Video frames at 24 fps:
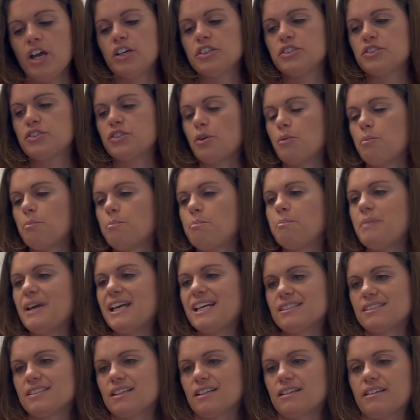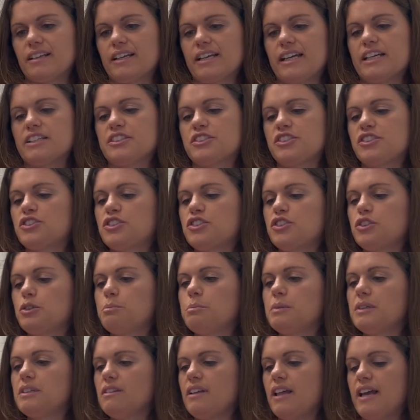So basically, it's
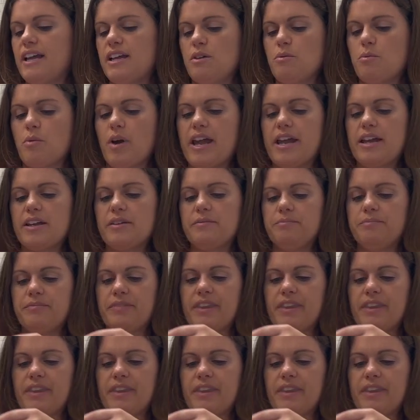super lightweight